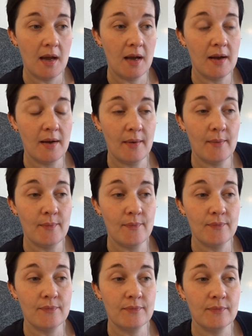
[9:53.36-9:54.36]

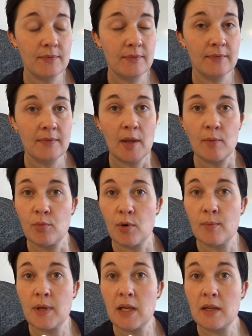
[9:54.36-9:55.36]

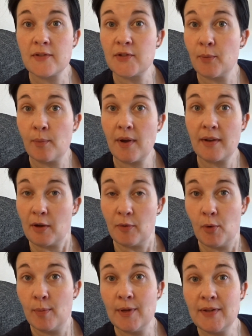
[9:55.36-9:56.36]
Bought me some
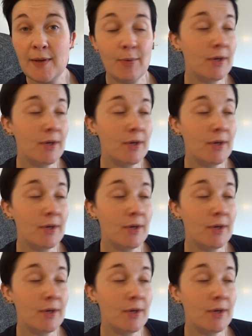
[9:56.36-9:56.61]
more birthday